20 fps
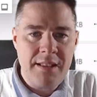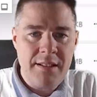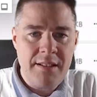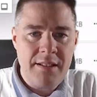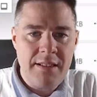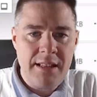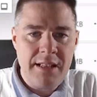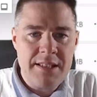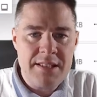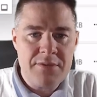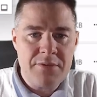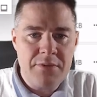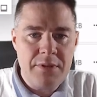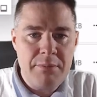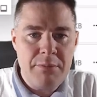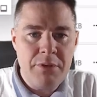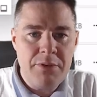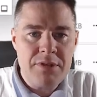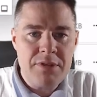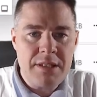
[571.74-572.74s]
Let's
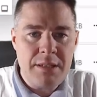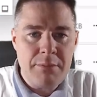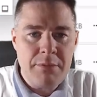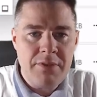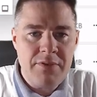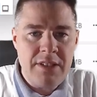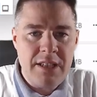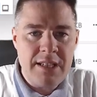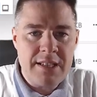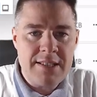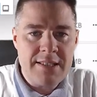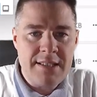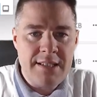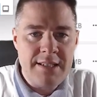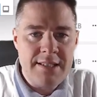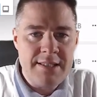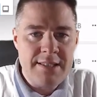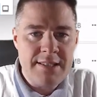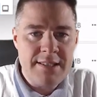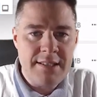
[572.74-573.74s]
remove some of the
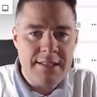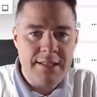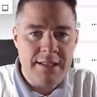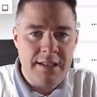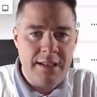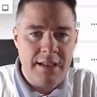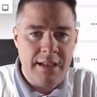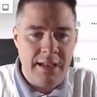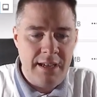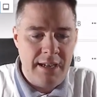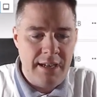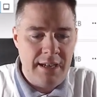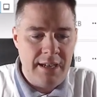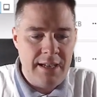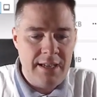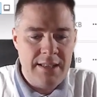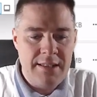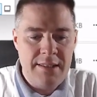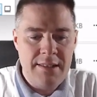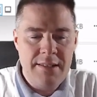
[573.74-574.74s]
excess
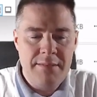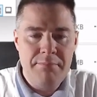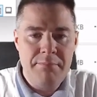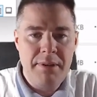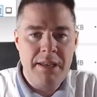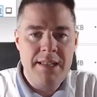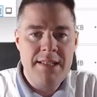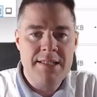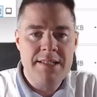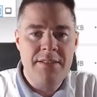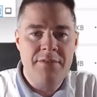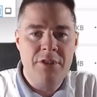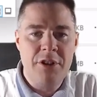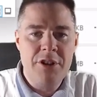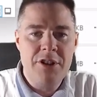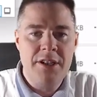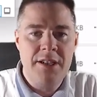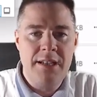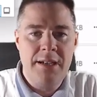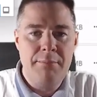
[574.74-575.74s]
and paste the
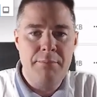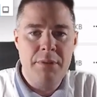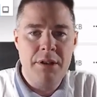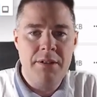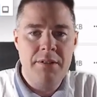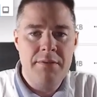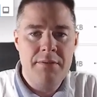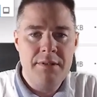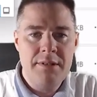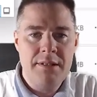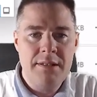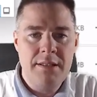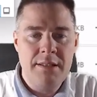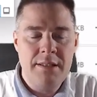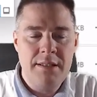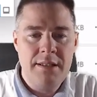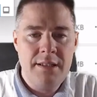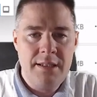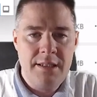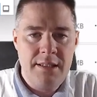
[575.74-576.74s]
version number.
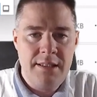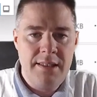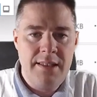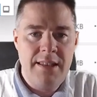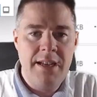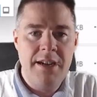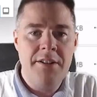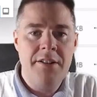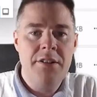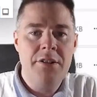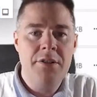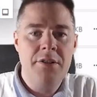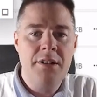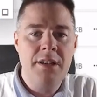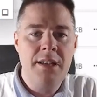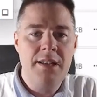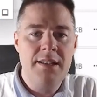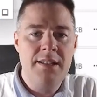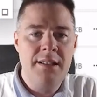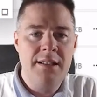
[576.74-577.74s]
There it took
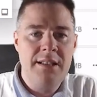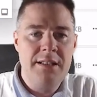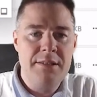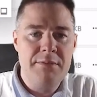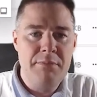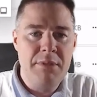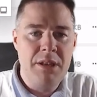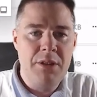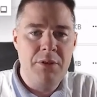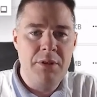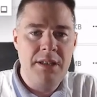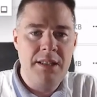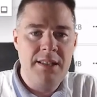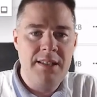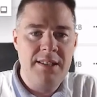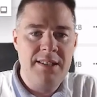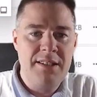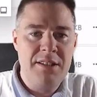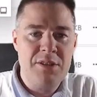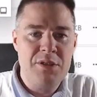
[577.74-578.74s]
it. Let me go
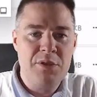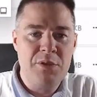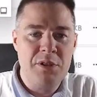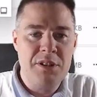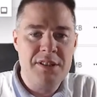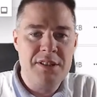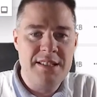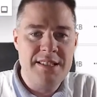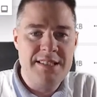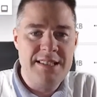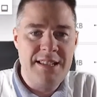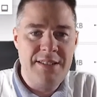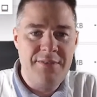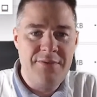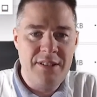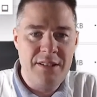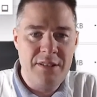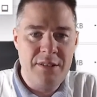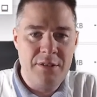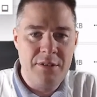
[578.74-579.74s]
in the source and see if
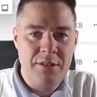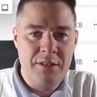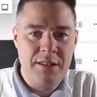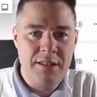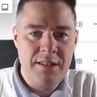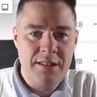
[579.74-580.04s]
it took.